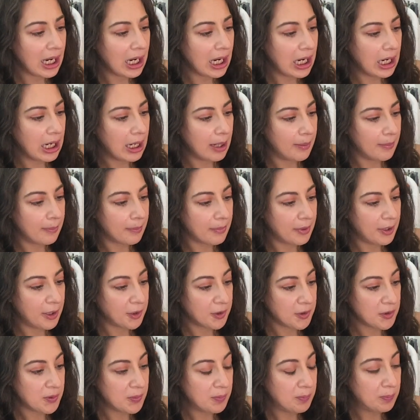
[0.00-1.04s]

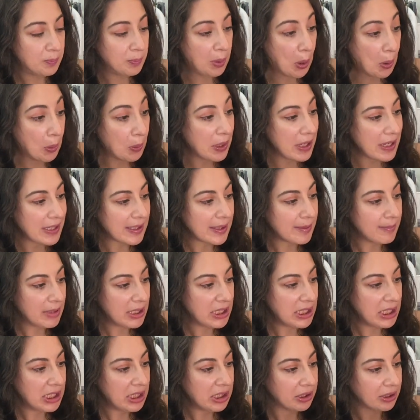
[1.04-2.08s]
There's bonus
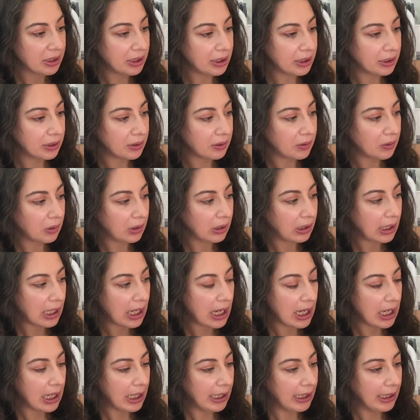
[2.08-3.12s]
material
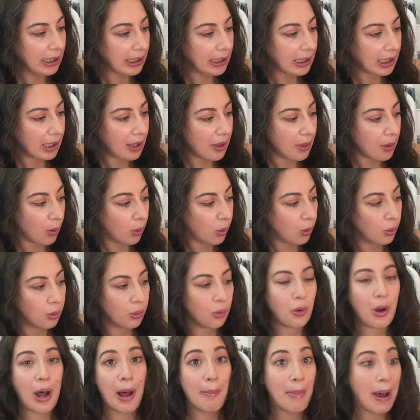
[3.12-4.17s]
like the
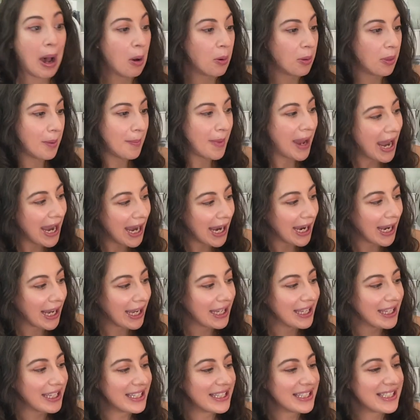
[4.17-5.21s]
whole about the
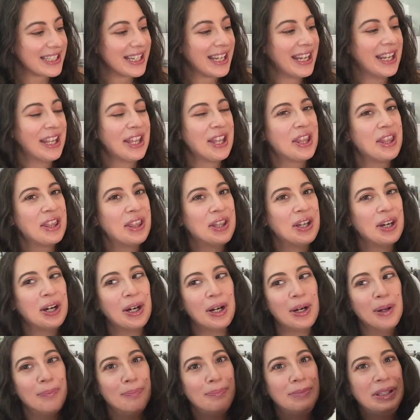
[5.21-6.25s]
band,
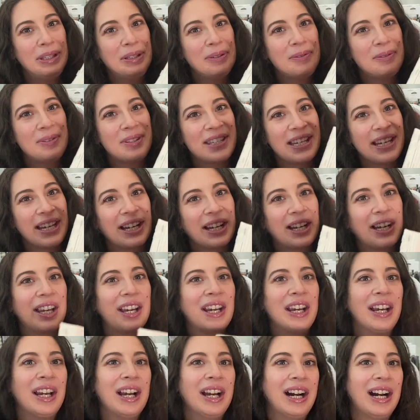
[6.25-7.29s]
the
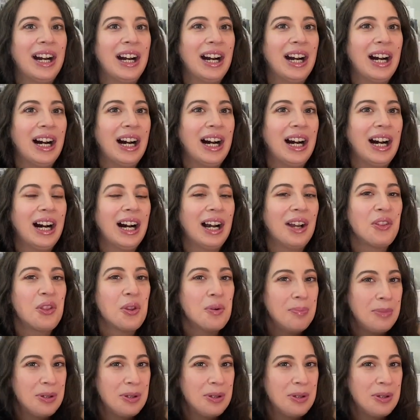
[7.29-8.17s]
music, the